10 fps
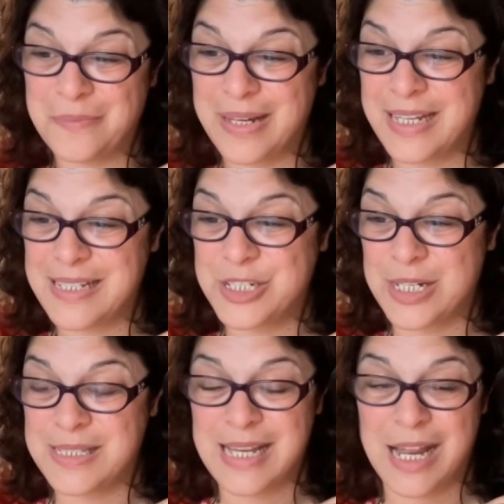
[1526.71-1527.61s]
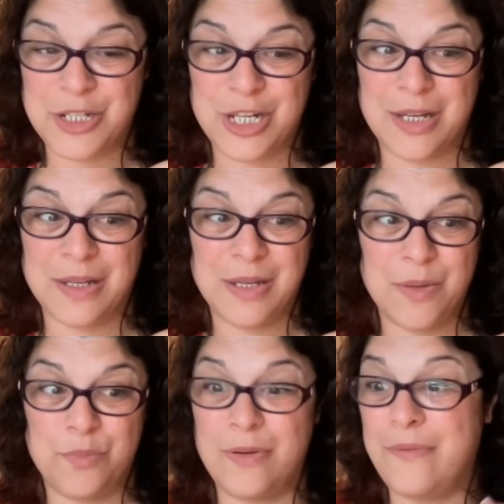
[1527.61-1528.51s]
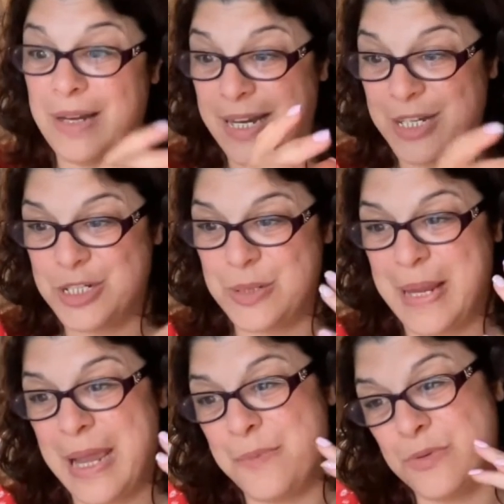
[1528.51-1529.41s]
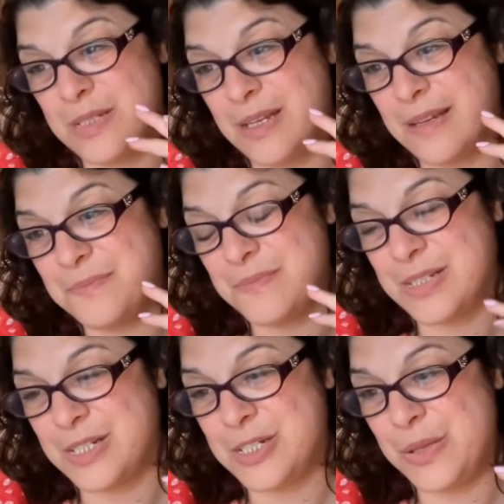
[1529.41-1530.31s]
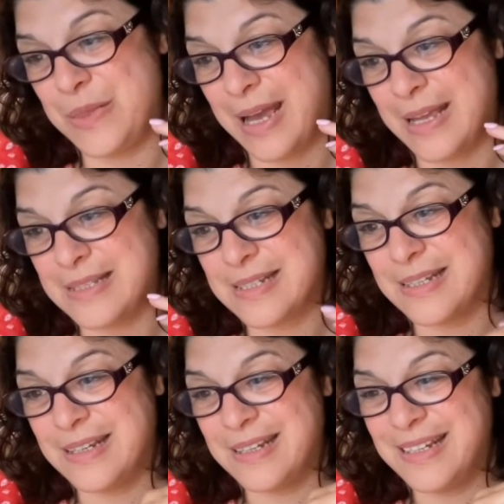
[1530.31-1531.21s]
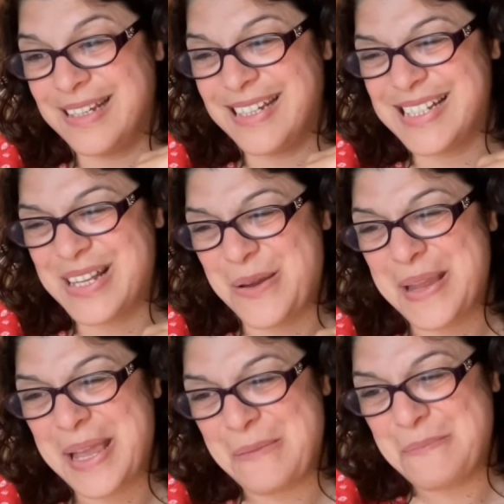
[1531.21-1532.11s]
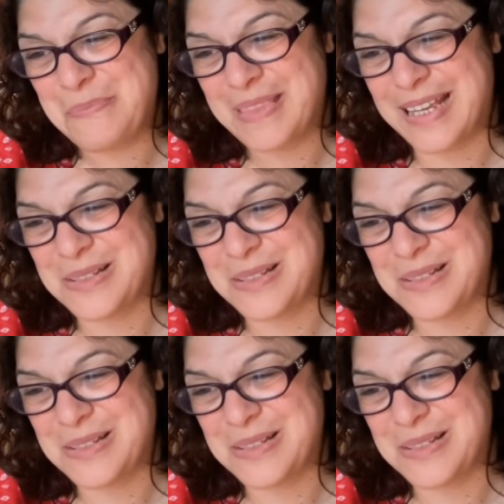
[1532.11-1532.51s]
It's just such a privilege to be able to do that. So yeah.